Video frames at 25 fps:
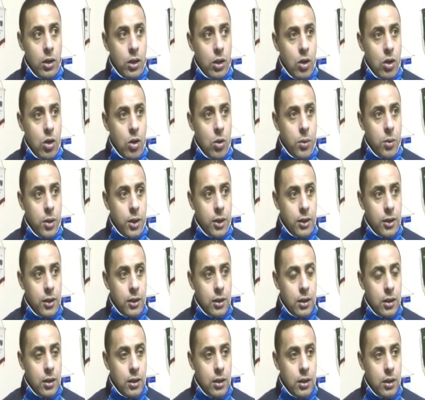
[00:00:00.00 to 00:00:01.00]

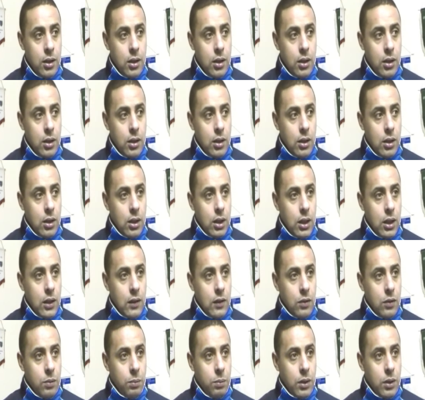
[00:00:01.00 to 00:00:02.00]
And
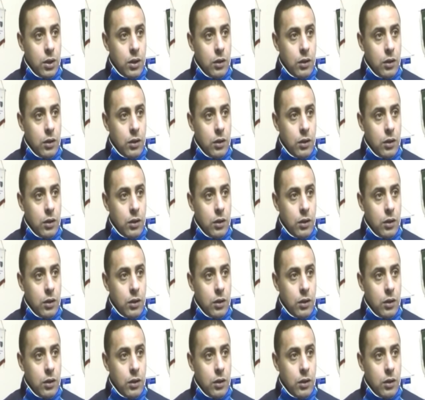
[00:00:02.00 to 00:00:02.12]
he